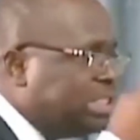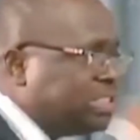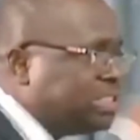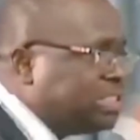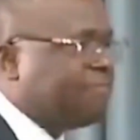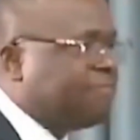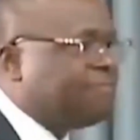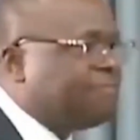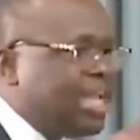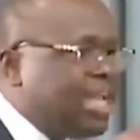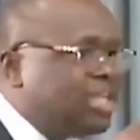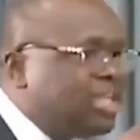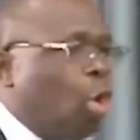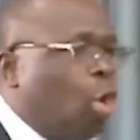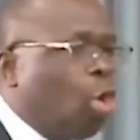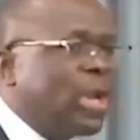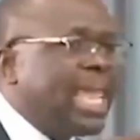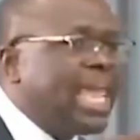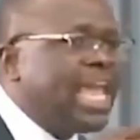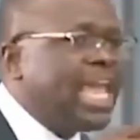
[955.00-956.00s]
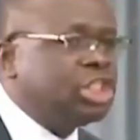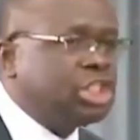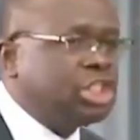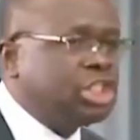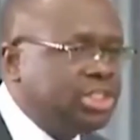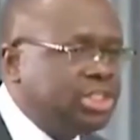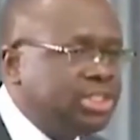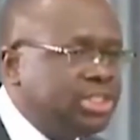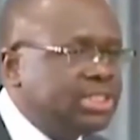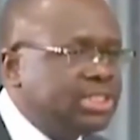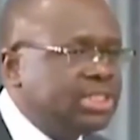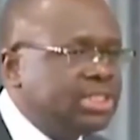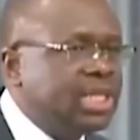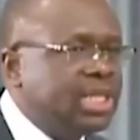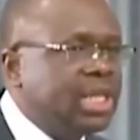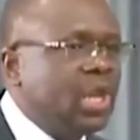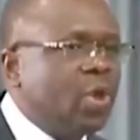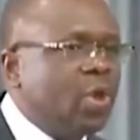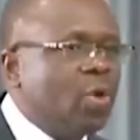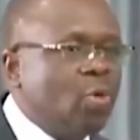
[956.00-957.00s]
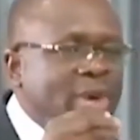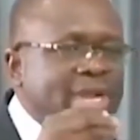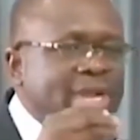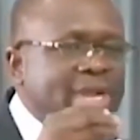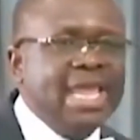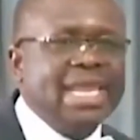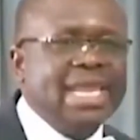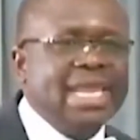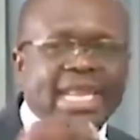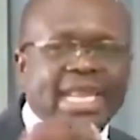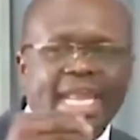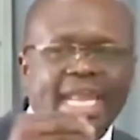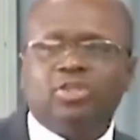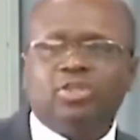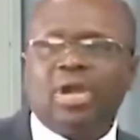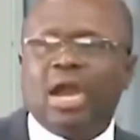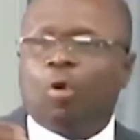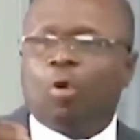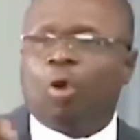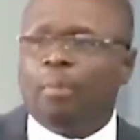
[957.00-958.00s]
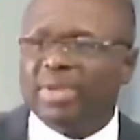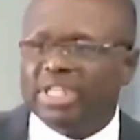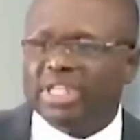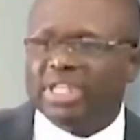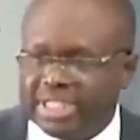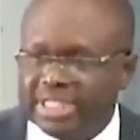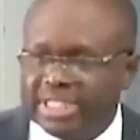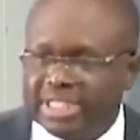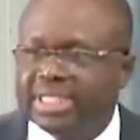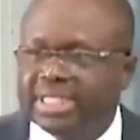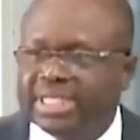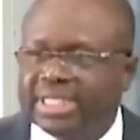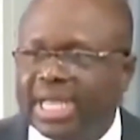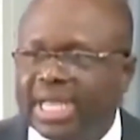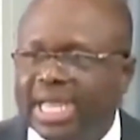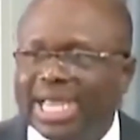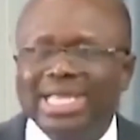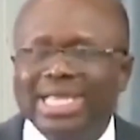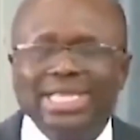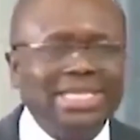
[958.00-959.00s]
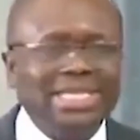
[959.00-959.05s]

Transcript: on different occasions with the Electoral Commission